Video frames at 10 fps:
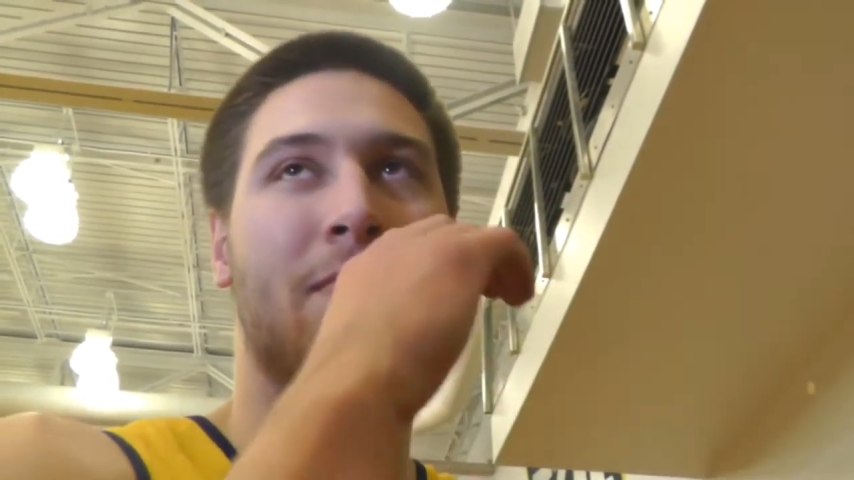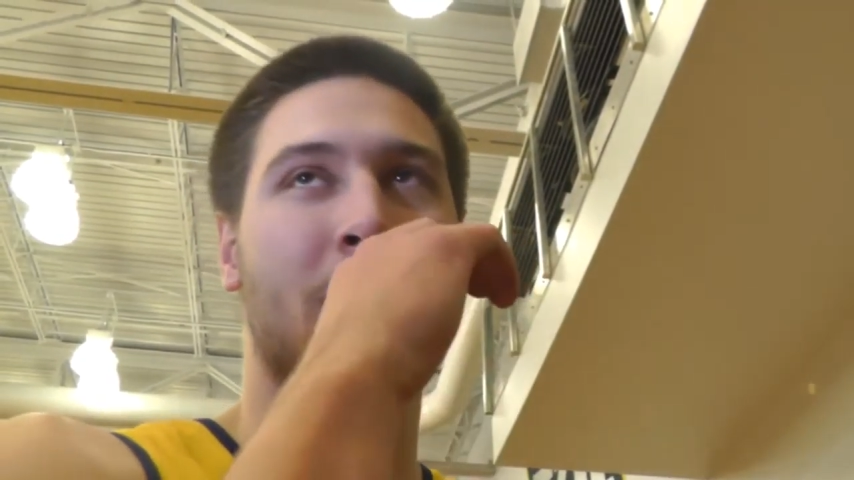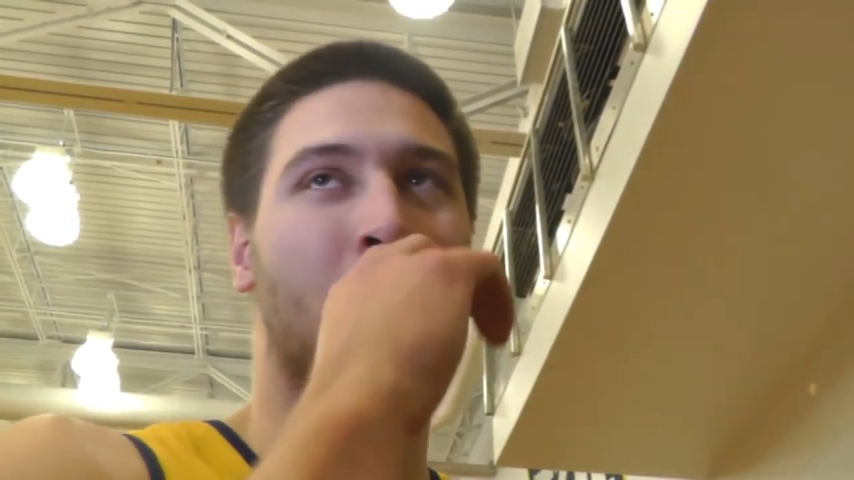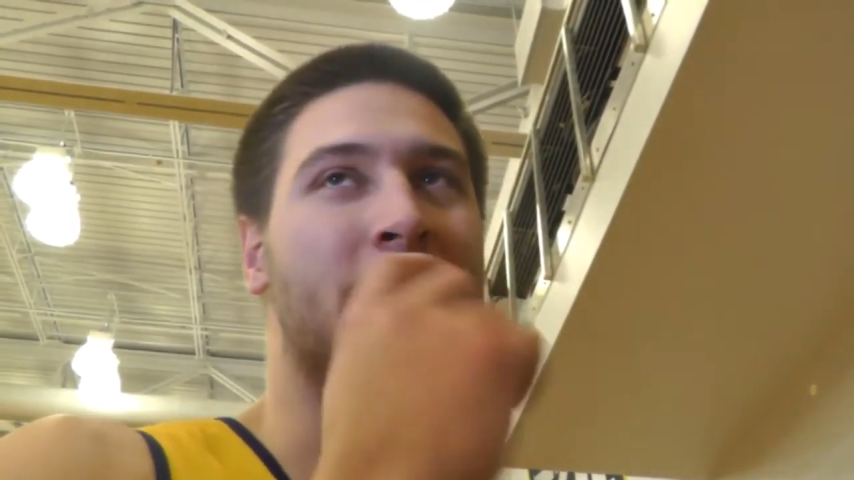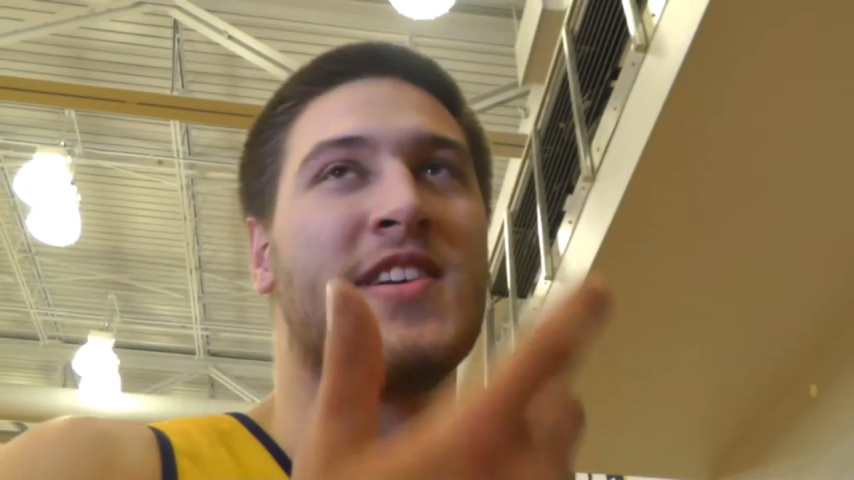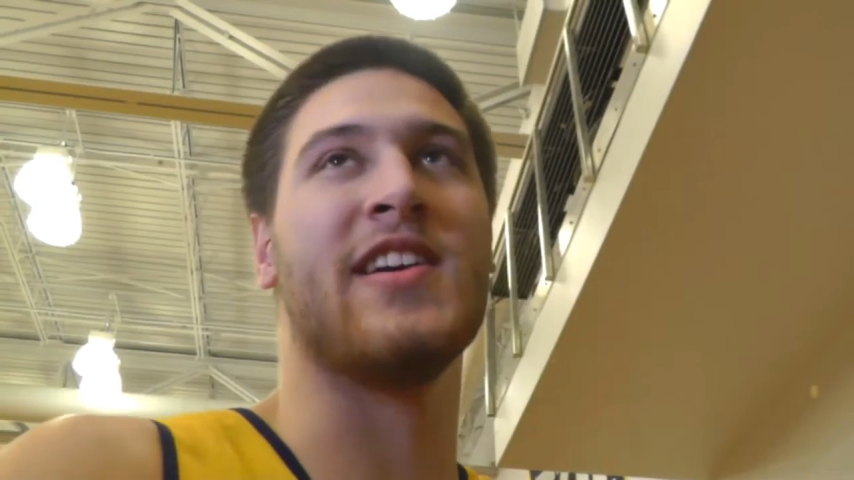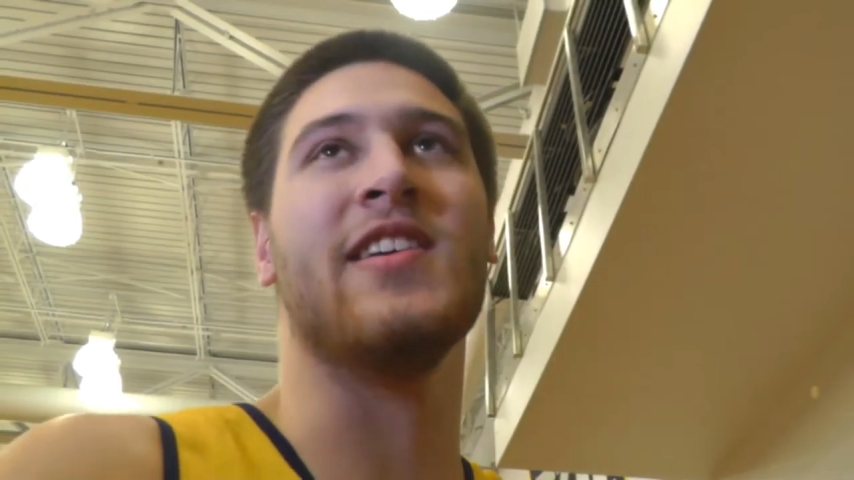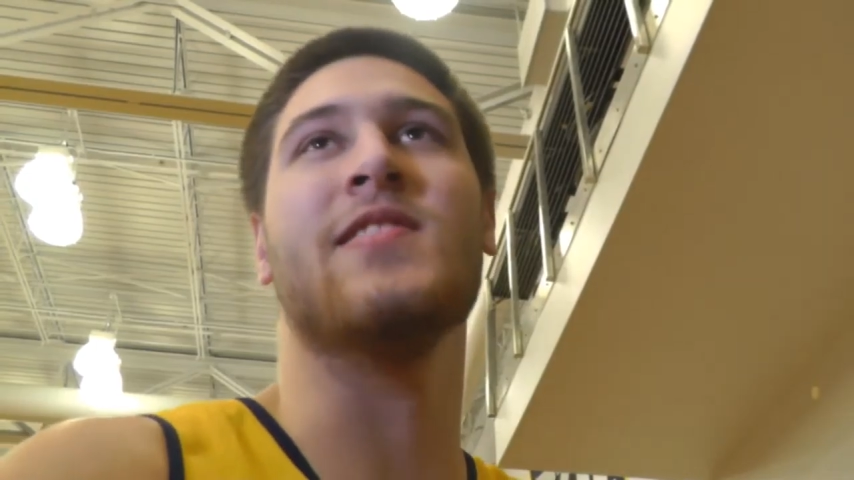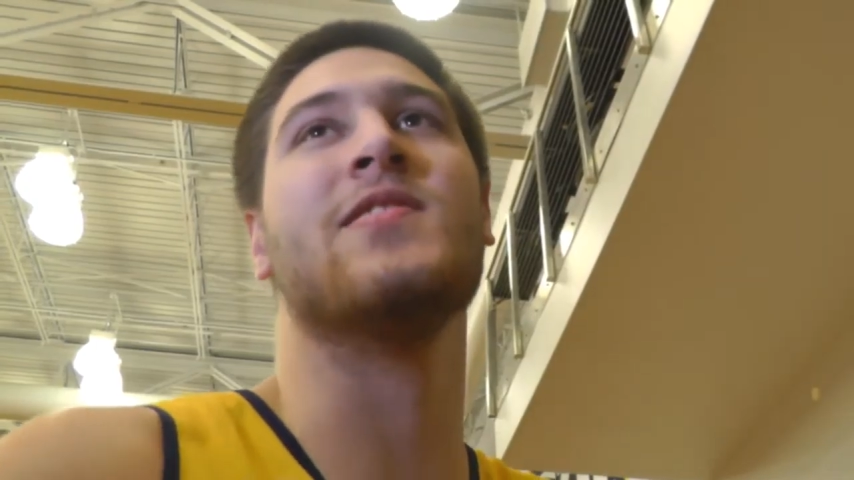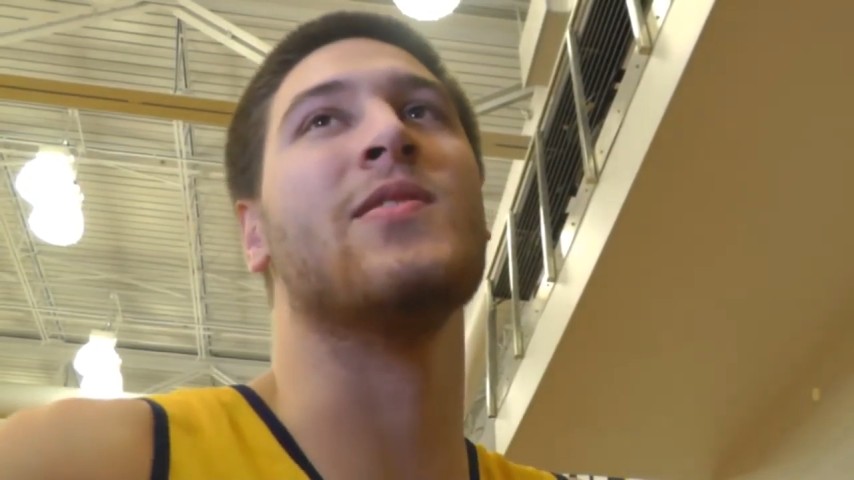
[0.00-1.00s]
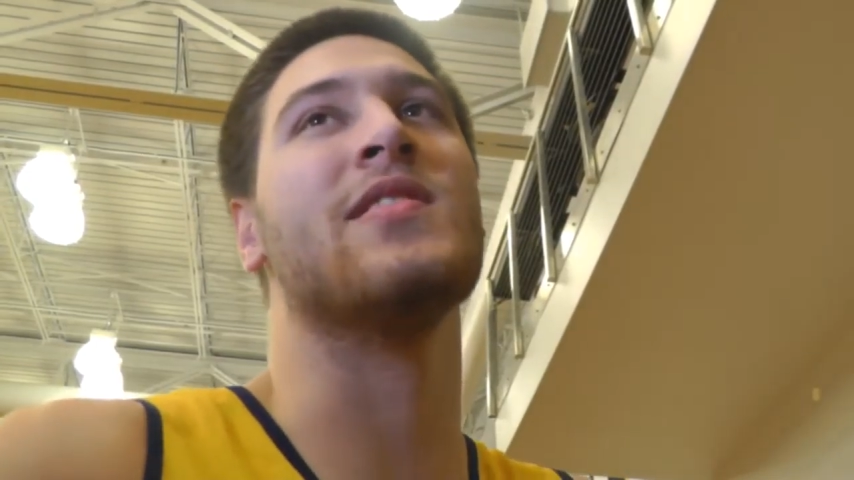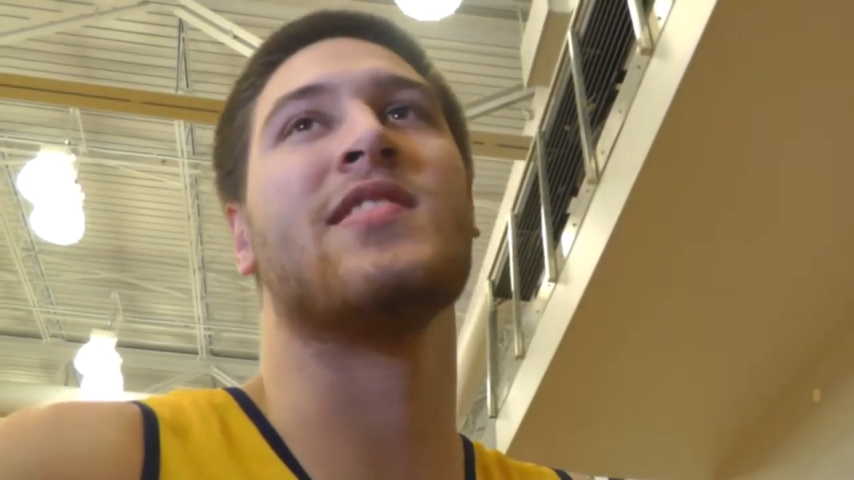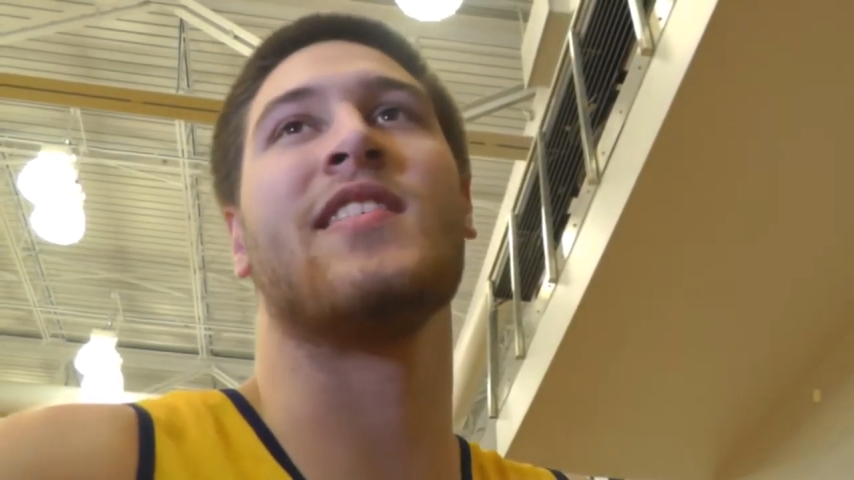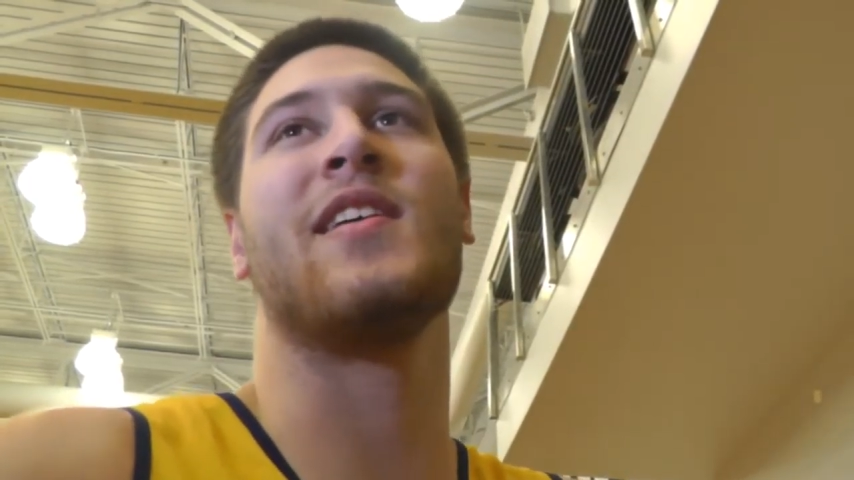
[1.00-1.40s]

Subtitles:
So once you get used to it, it's not